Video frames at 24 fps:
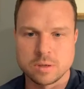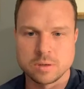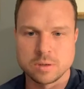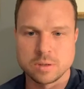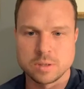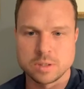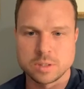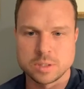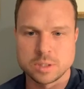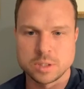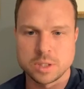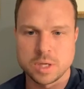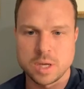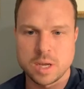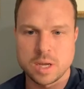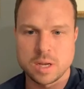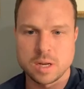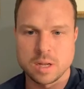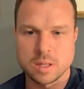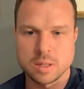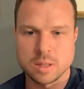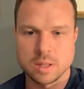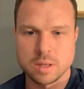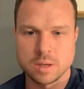Jade, I
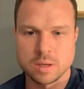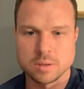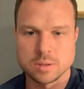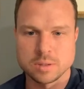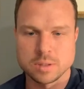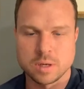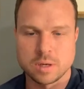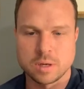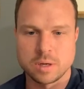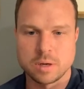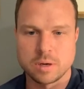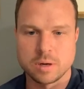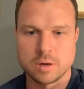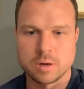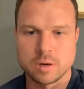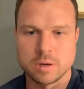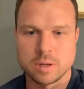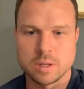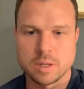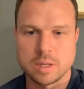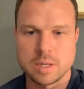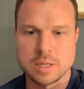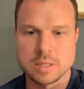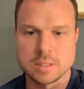think, is on here.
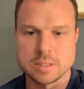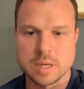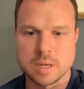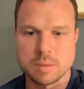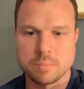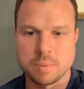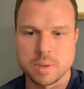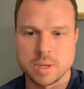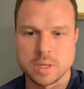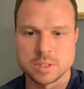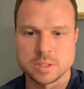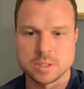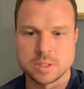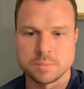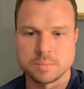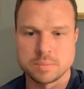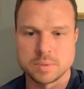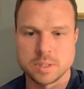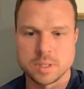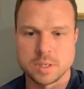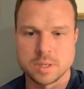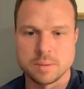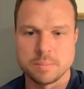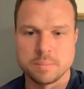He's had paint shipped to
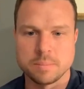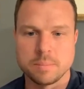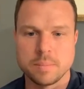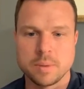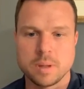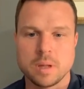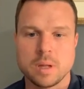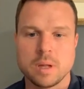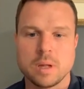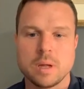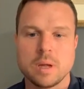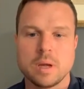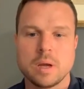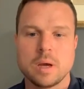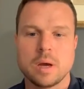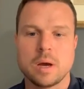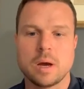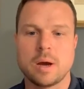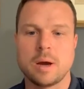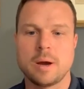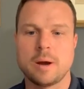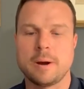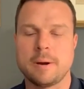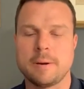him.
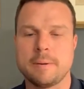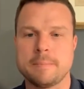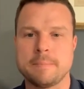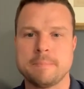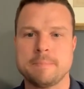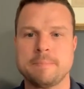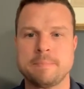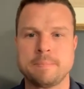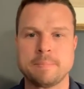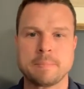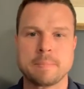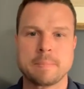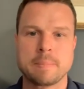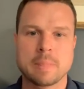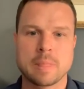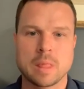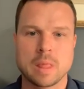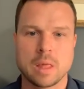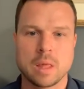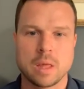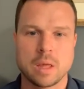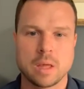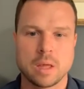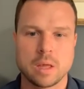Um,
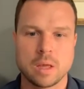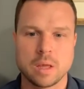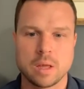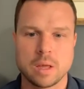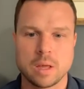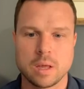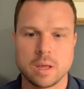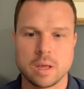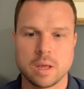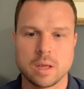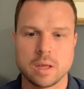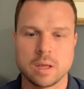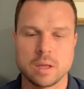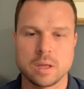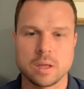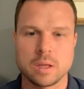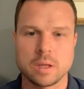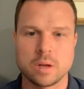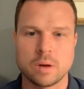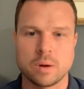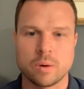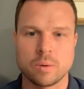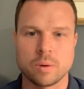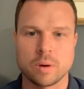you
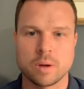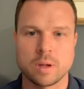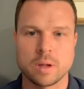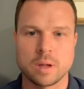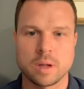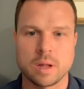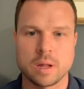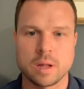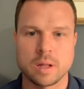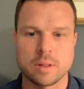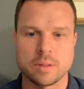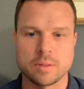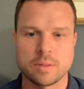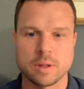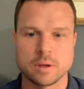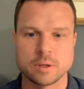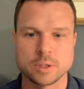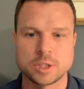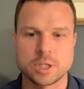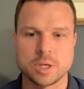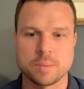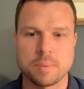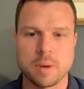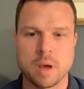know, they'll
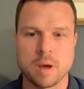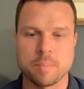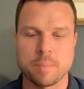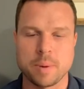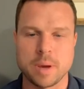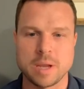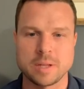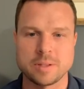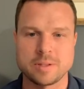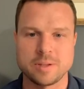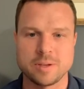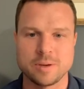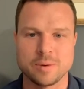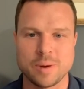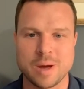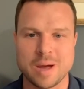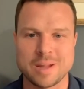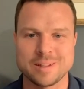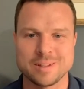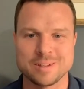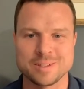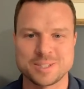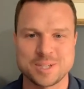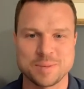ship out paint to you and
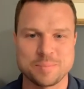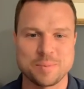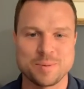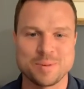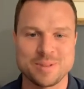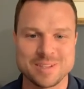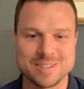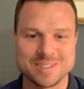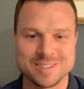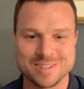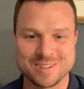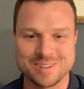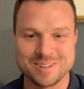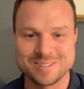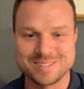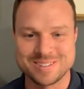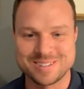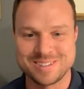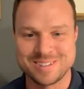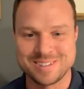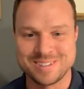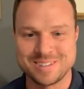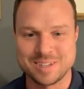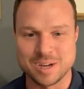they'll ship you these little
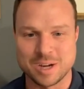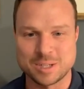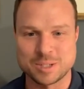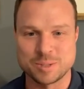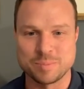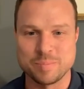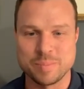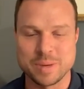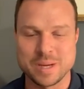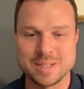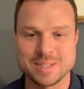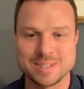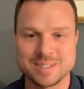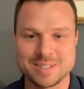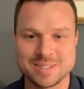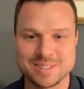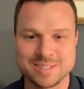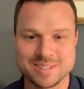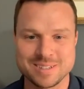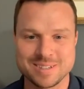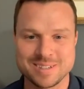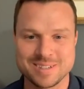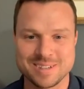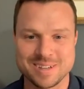Dutch mints
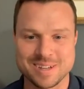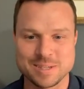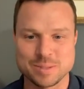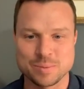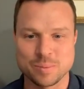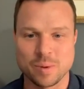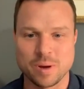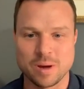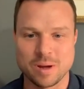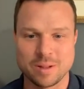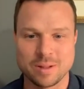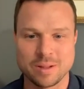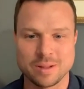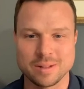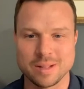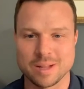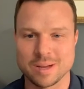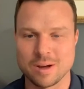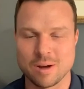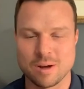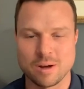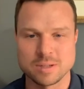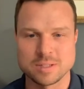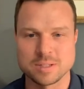as well and like
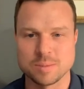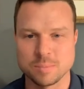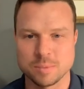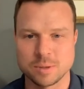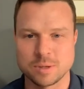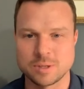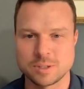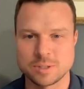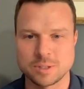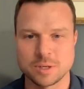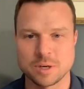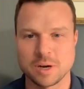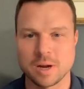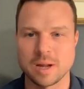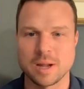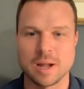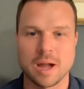awesome literature.